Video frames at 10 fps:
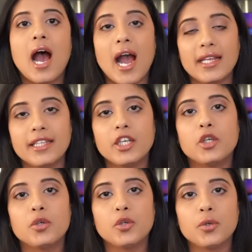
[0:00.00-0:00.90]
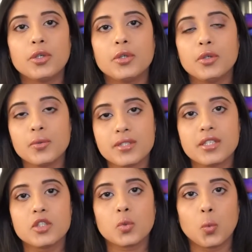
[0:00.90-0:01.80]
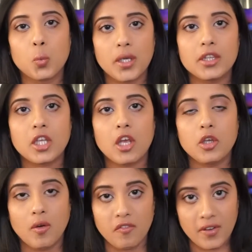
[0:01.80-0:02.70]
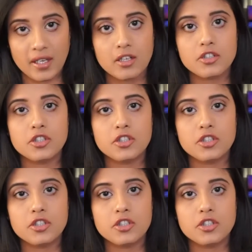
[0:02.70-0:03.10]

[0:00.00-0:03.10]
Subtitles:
I think you need to use it with your fingers.